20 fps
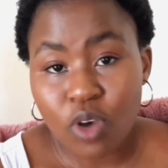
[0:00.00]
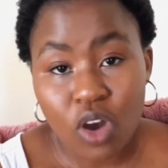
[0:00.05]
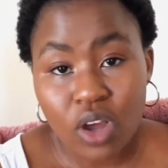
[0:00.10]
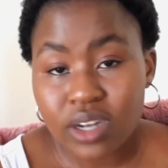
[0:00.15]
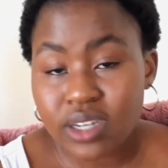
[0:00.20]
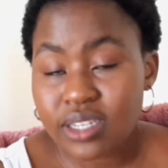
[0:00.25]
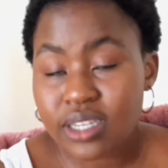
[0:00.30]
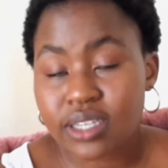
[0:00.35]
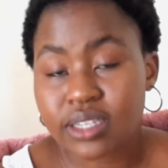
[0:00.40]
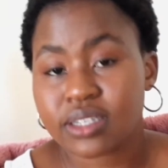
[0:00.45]

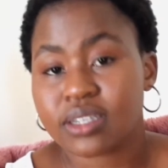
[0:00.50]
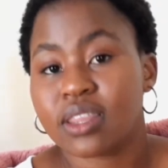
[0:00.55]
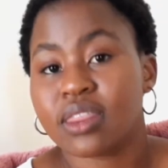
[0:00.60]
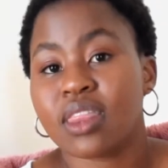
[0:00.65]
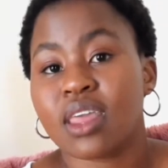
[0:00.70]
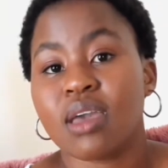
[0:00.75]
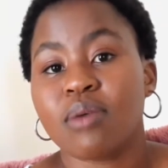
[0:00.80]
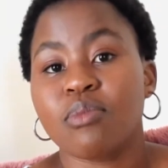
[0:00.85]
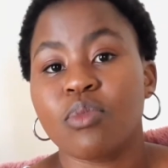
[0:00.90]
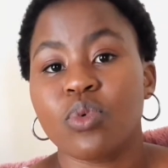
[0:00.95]
contacting
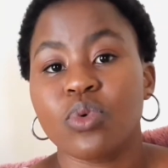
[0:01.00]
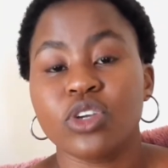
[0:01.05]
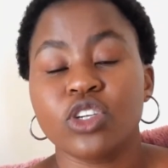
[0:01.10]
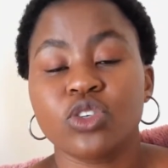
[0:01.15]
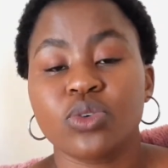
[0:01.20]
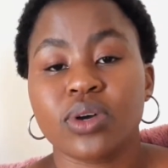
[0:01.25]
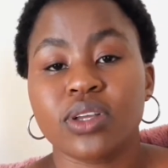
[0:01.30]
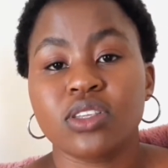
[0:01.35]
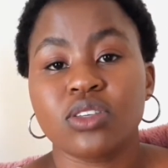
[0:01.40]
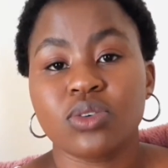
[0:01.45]
them, which
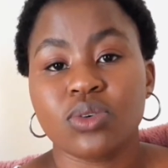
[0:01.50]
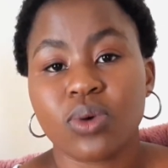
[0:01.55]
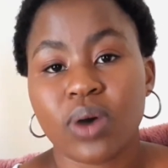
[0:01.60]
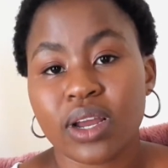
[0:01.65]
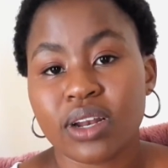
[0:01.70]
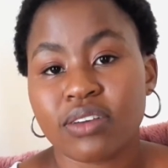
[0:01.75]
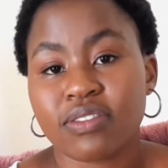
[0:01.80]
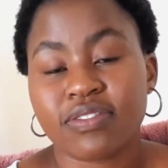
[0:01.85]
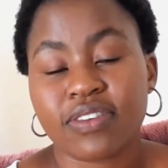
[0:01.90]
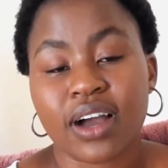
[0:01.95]
ones you
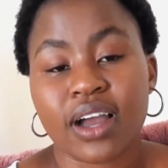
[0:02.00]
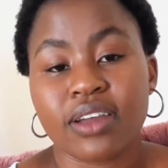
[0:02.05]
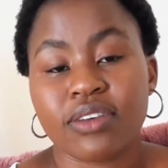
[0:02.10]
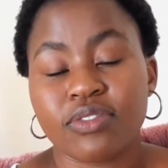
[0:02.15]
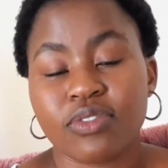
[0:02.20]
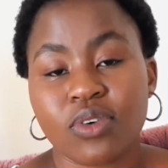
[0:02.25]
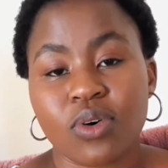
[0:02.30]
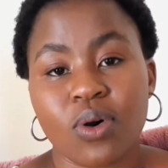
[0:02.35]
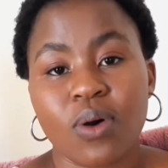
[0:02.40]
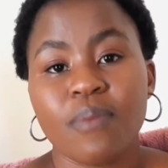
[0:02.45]
qualify
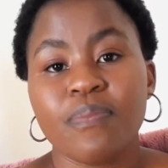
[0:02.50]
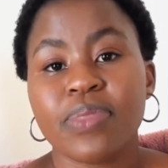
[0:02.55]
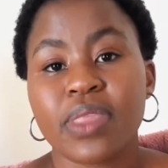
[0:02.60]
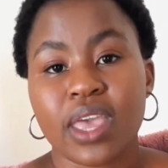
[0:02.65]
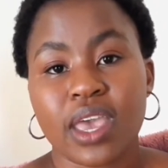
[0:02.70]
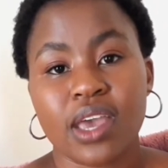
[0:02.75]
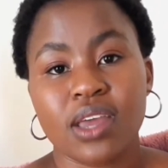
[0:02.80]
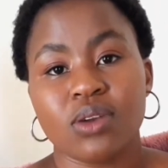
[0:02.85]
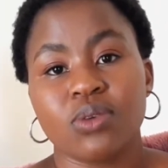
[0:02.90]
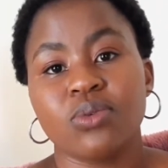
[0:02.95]
for
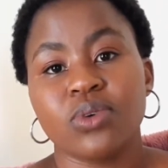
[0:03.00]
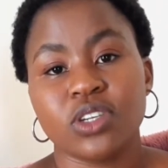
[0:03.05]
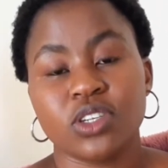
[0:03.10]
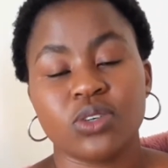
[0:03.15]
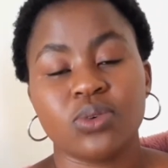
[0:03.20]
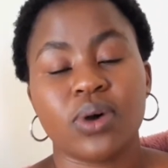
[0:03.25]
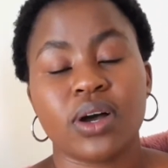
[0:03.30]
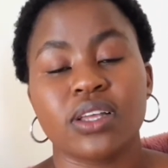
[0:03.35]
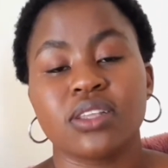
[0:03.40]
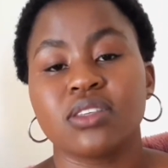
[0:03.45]
and which
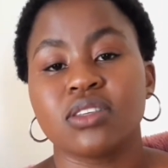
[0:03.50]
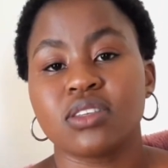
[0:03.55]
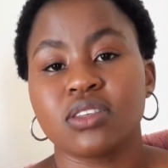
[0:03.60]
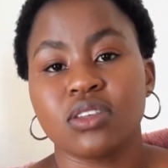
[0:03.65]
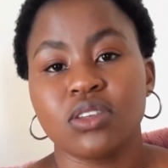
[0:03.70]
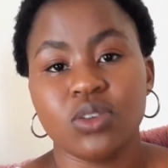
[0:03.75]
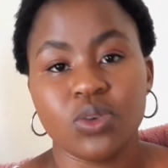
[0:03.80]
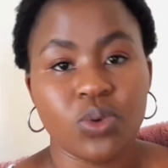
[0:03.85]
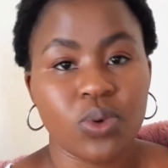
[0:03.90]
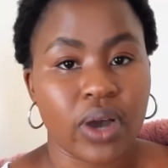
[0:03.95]
ones
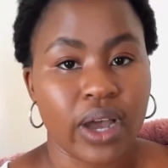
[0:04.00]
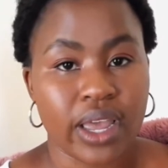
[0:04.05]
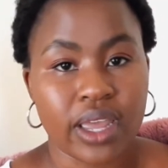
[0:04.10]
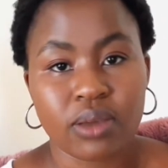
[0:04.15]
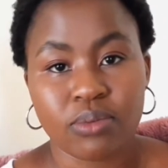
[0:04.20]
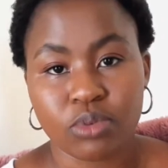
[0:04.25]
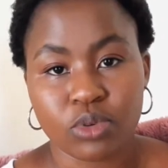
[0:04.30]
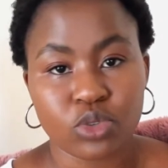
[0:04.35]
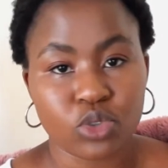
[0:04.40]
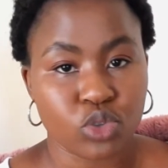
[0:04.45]
you are
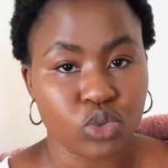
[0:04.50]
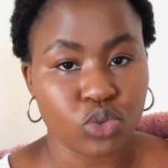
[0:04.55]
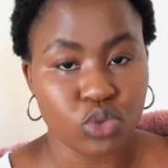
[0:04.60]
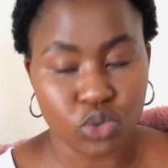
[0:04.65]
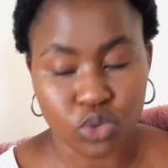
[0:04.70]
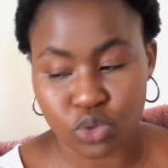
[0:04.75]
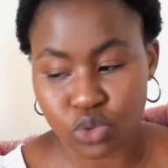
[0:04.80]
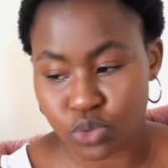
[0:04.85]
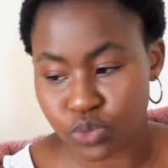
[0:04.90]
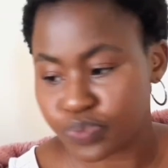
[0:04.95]
able to
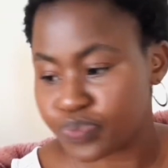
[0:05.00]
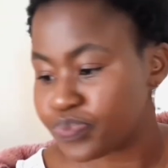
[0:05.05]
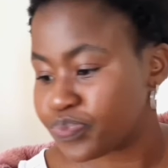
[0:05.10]
do.